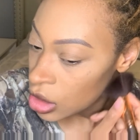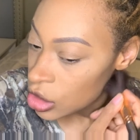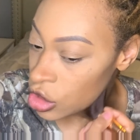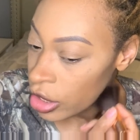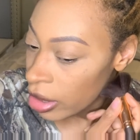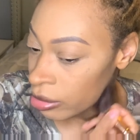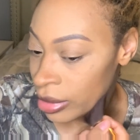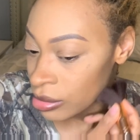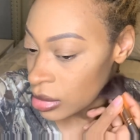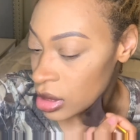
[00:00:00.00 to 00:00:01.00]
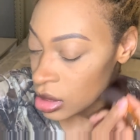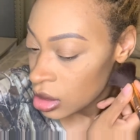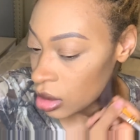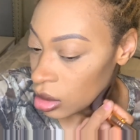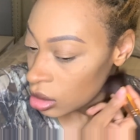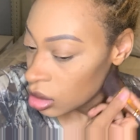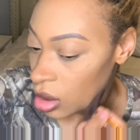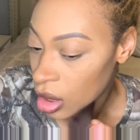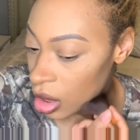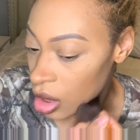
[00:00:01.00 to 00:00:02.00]
cherubims
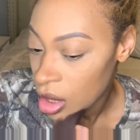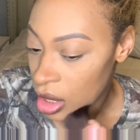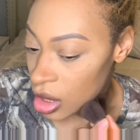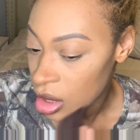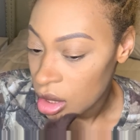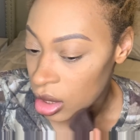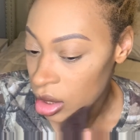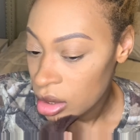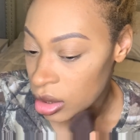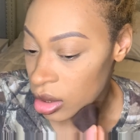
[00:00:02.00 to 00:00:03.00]
in the